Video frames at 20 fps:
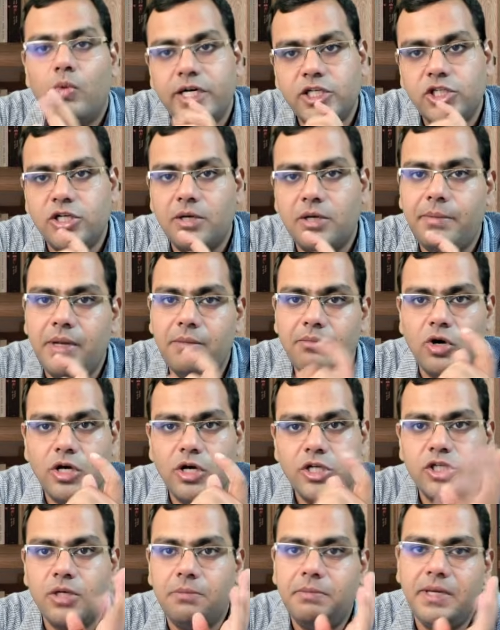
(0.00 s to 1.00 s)
should be more
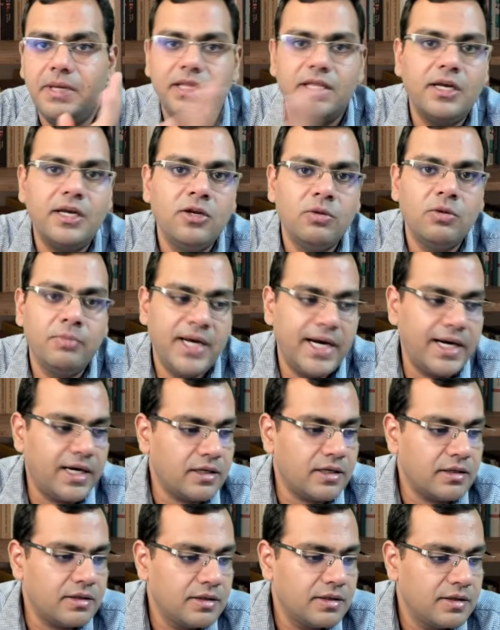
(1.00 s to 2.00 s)
should be in the
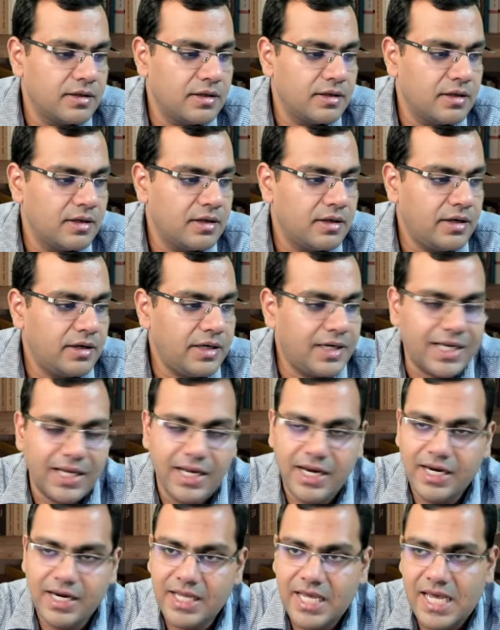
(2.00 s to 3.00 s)
numerator.
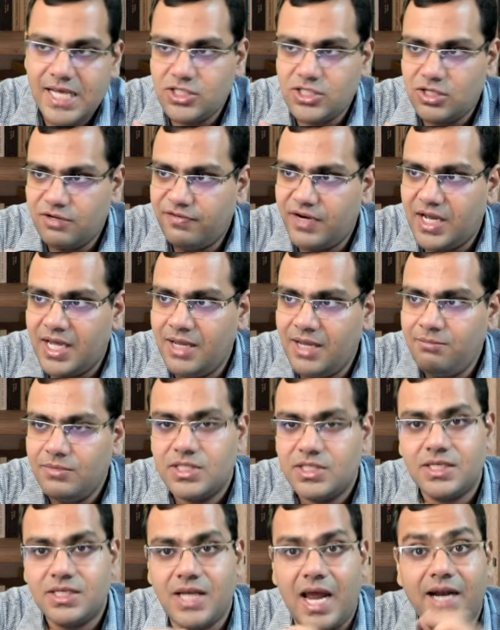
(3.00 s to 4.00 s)
In case of time,
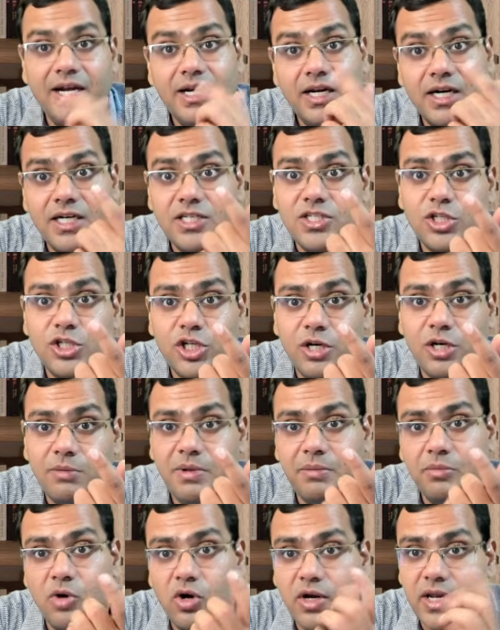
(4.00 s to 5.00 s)
standards should be
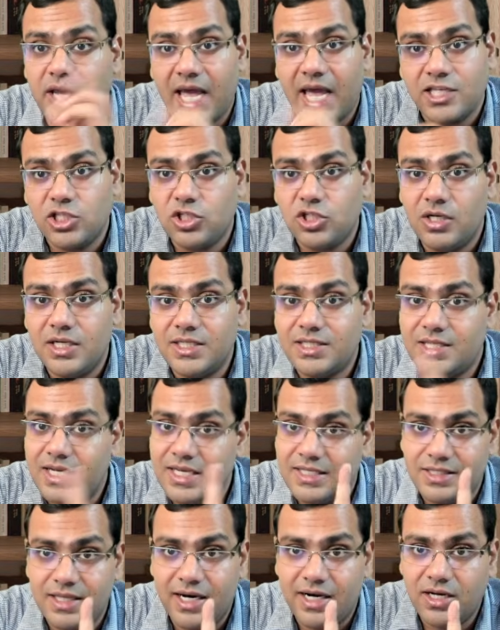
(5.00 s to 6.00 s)
more, actual is
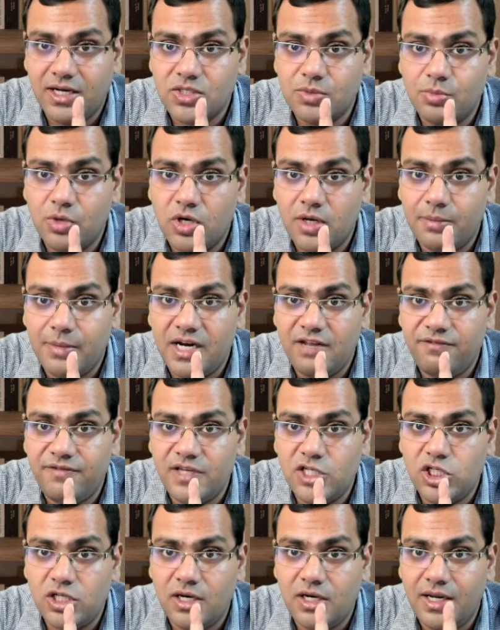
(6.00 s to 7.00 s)
less. That is more
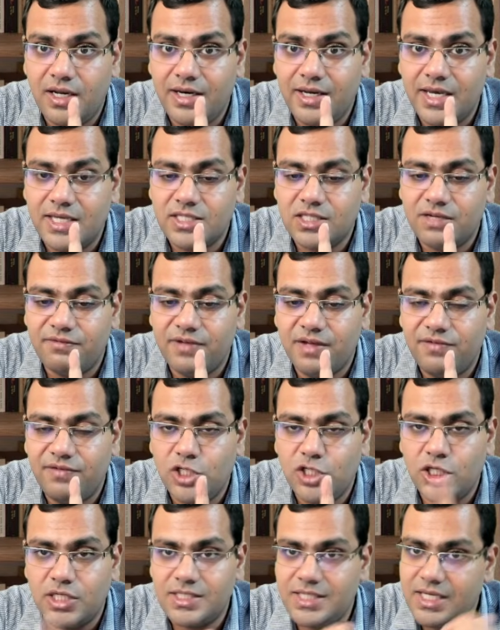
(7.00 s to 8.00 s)
beneficial in case of
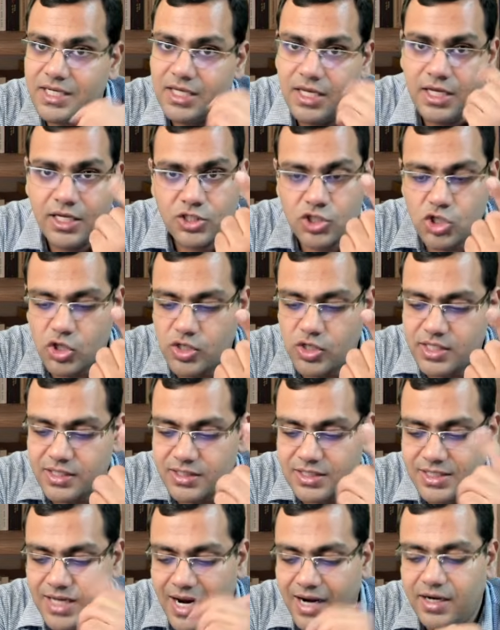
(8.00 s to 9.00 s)
efficiency. So
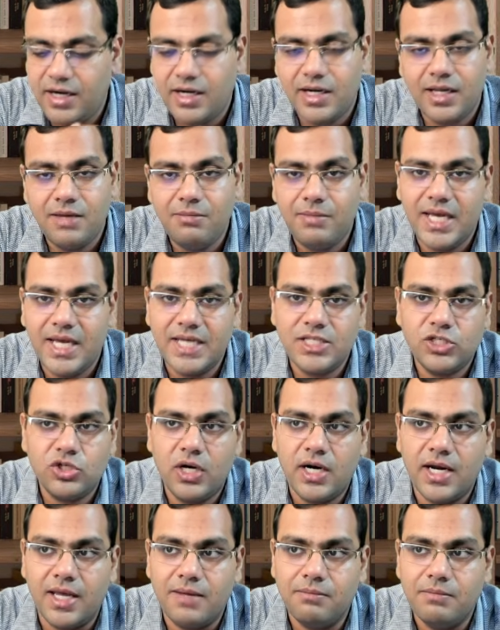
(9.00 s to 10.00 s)
standard time by
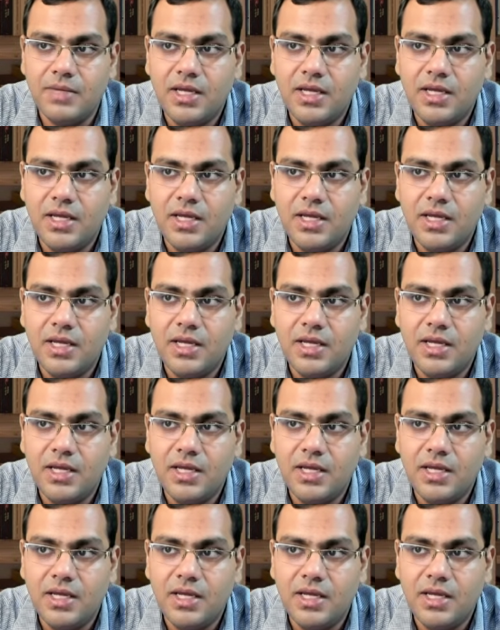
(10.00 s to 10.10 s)
actual time.